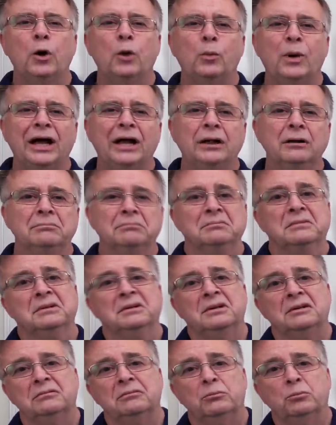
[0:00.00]
Well,
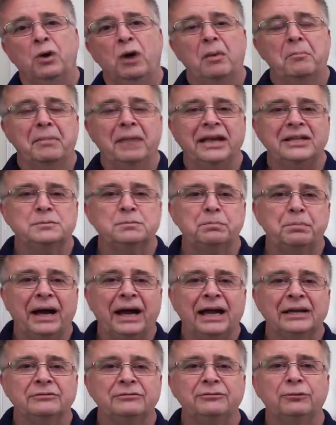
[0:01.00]
what makes
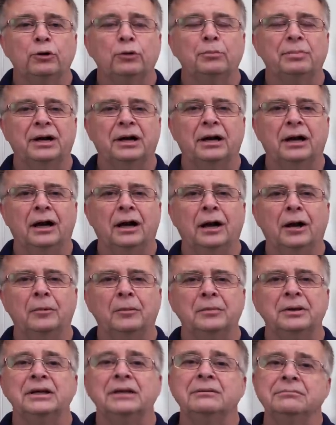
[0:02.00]
bad four-part
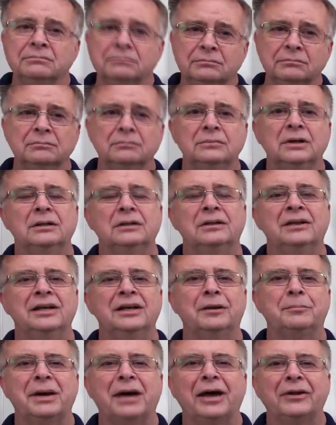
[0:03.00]
harmony? We'll
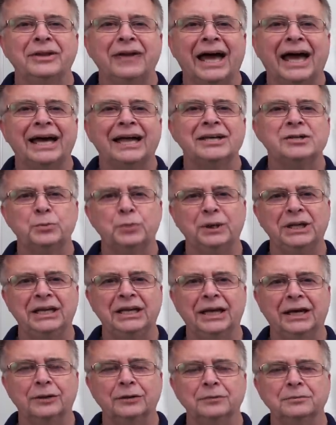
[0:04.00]
think about that as we
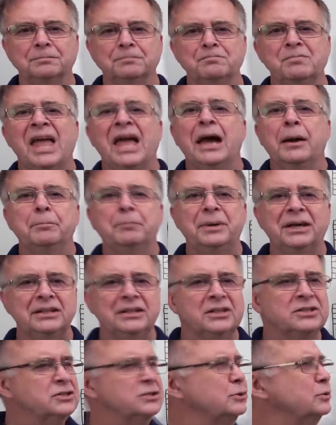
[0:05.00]
go. But
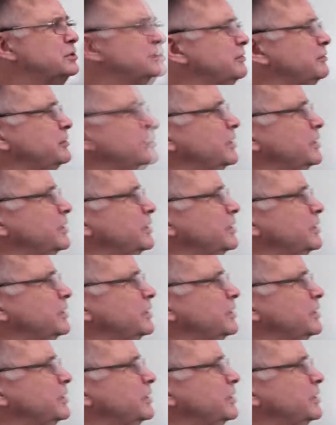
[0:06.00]
the sort of